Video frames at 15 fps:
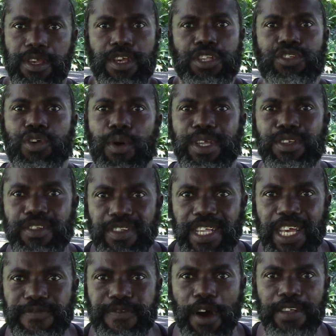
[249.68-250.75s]
So when you
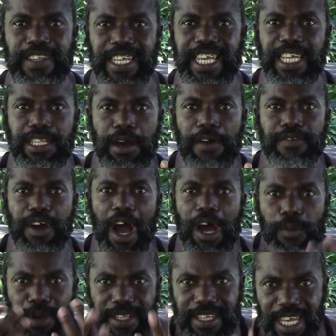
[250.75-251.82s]
seek first the kingdom of
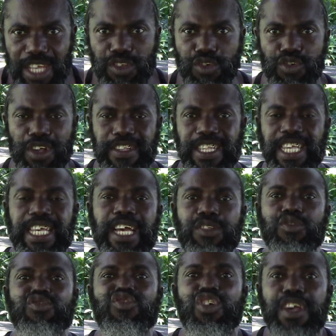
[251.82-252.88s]
God within you, you're seeking
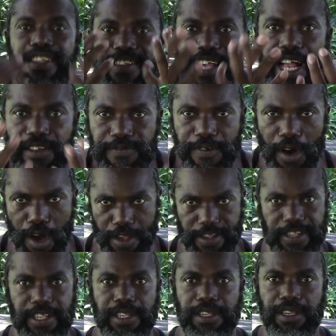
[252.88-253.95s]
to know yourself
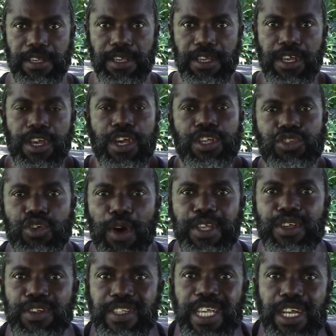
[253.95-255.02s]
first. So when
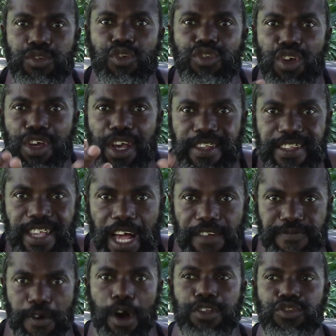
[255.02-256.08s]
you seek to know
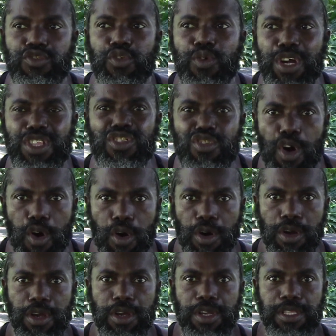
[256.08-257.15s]
yourself first, you will
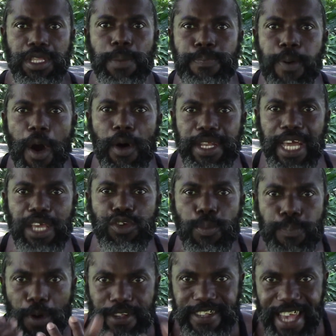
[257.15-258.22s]
know the power that you
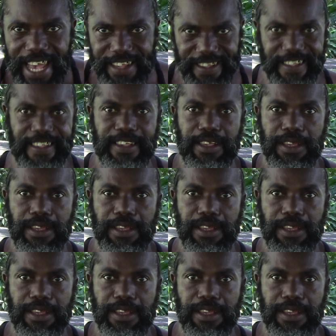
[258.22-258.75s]
possess.